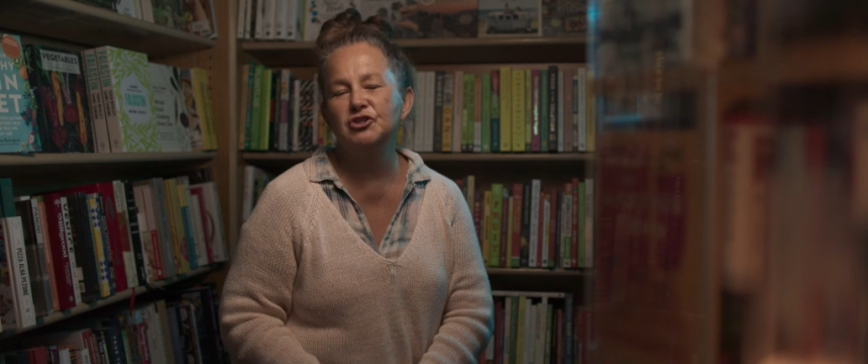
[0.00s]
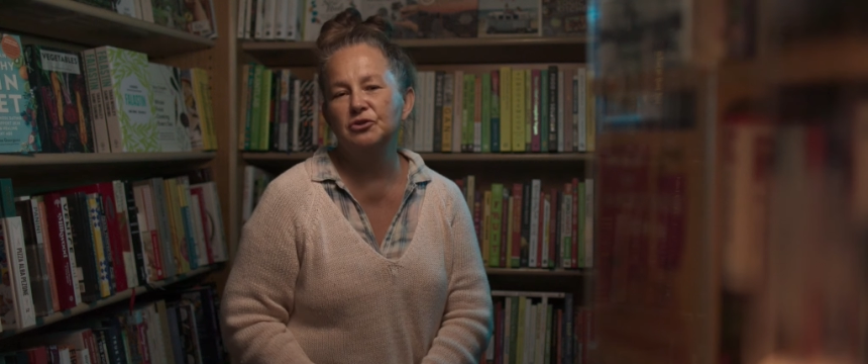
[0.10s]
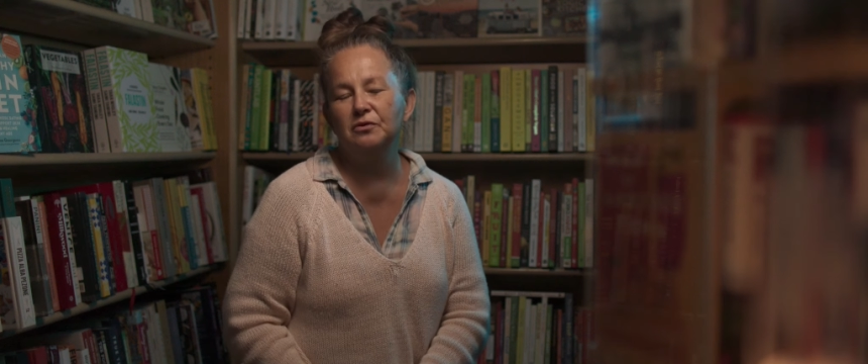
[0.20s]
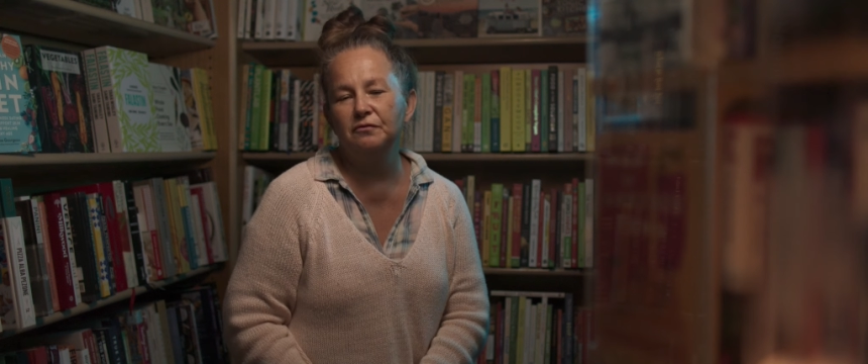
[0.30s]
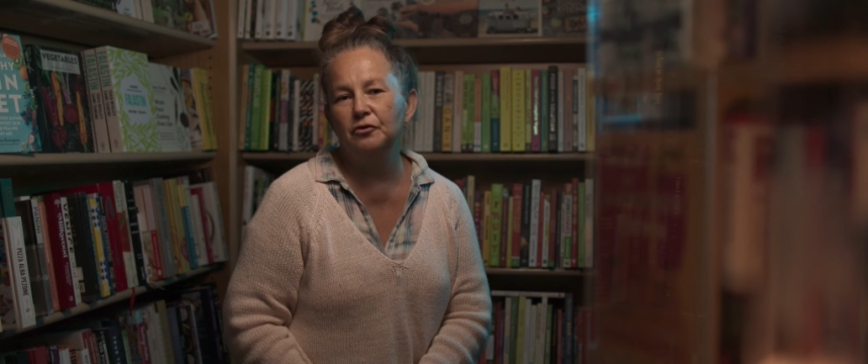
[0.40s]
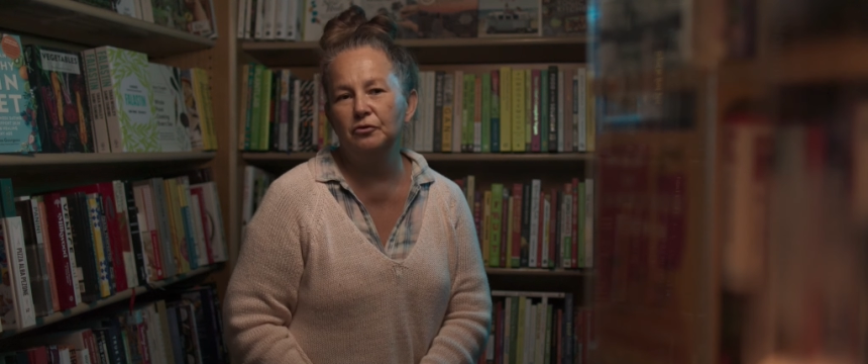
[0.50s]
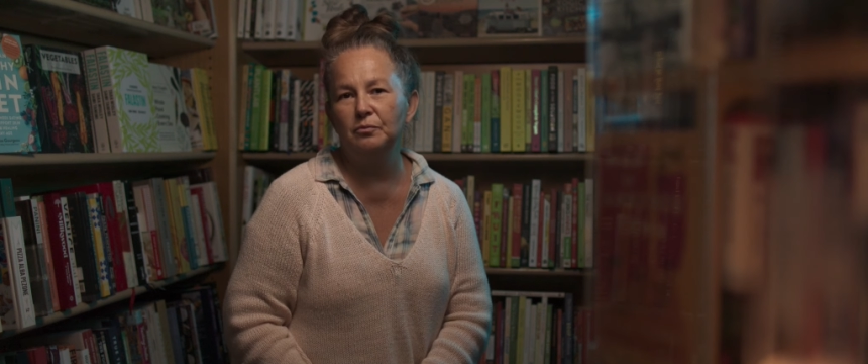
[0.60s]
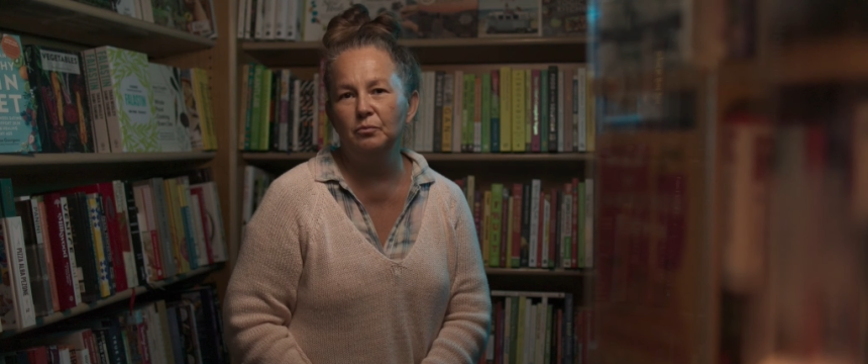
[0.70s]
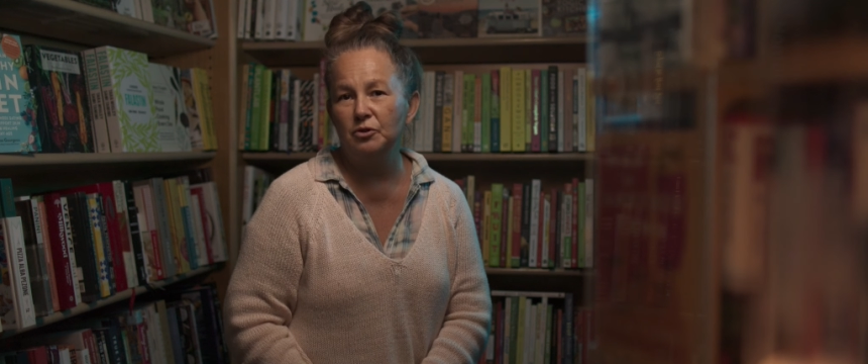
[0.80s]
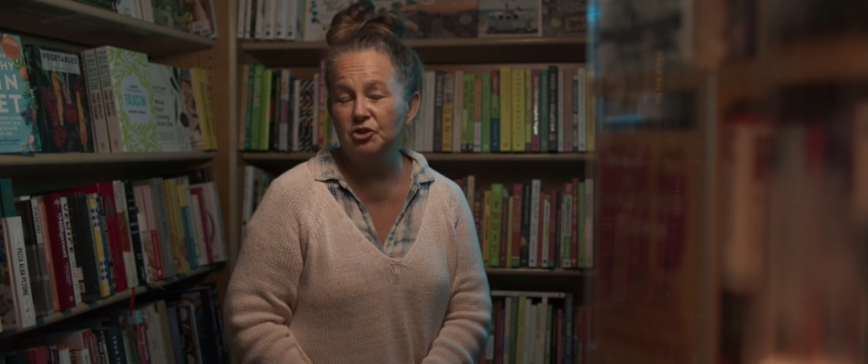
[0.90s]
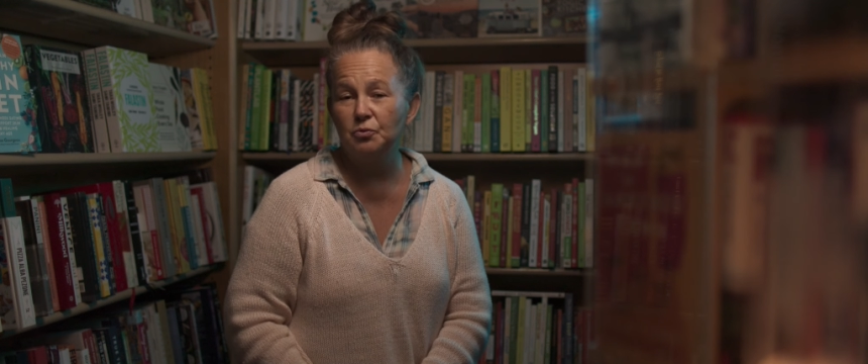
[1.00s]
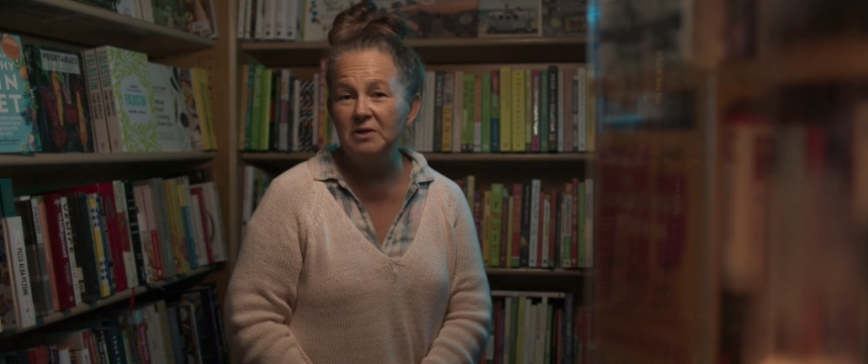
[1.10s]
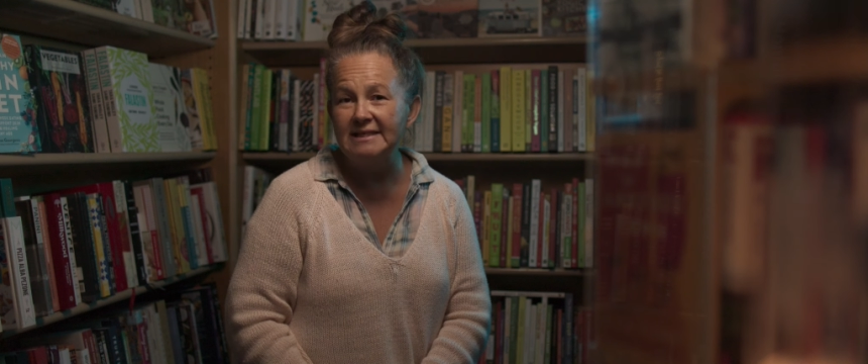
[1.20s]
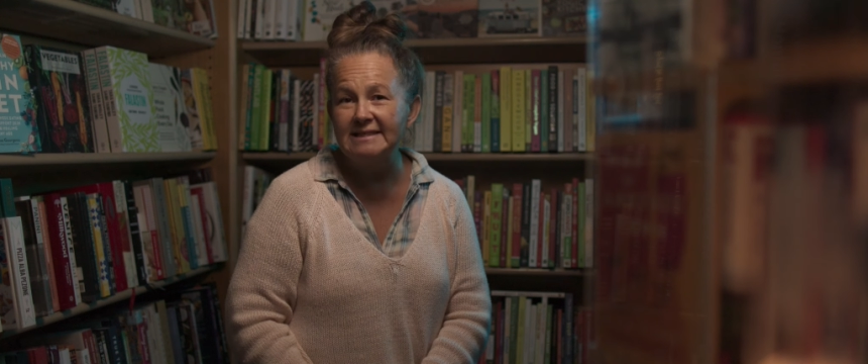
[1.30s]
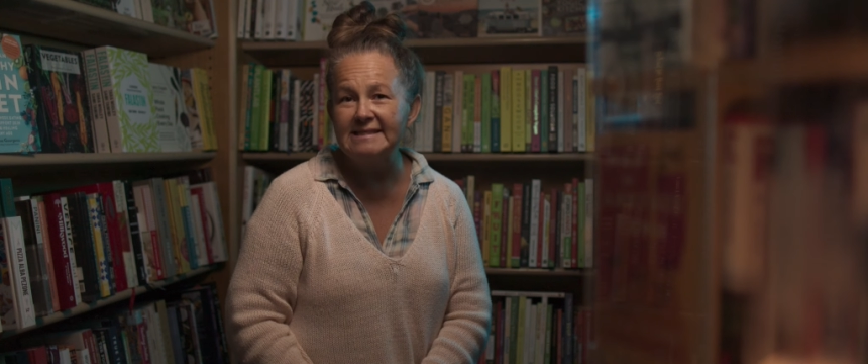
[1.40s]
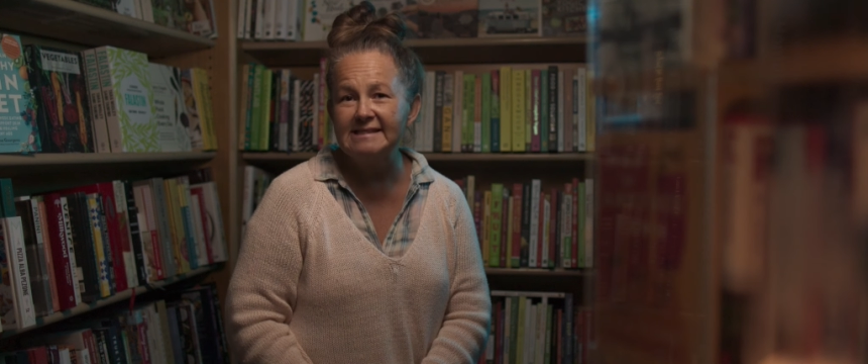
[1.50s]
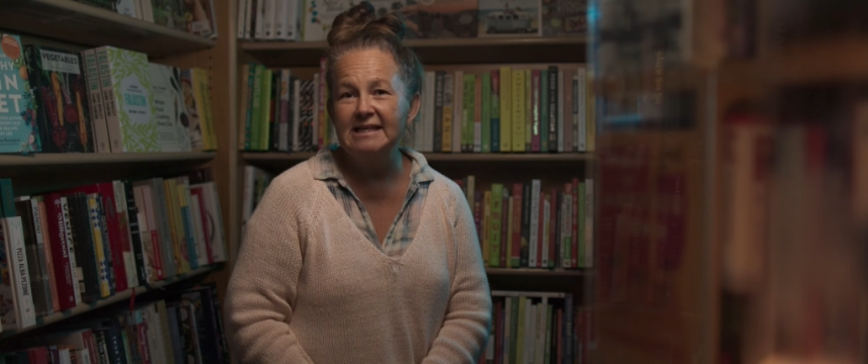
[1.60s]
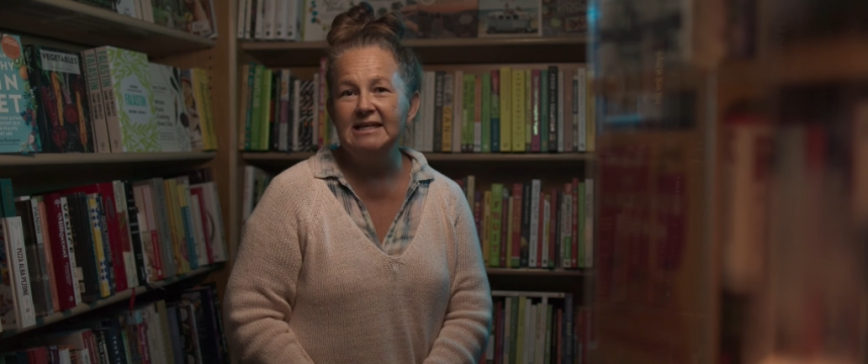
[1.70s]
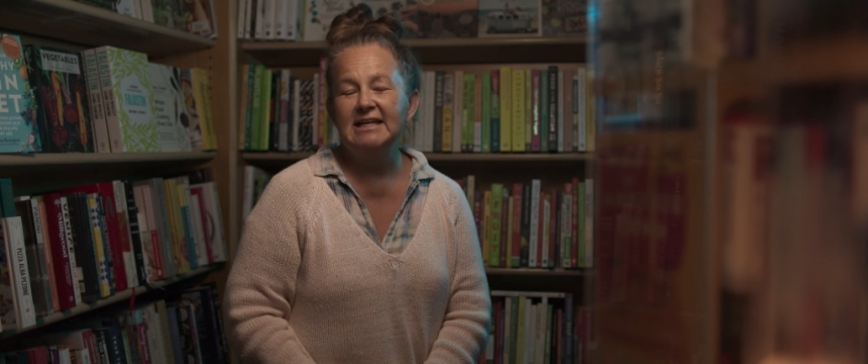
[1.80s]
two of whom were twins,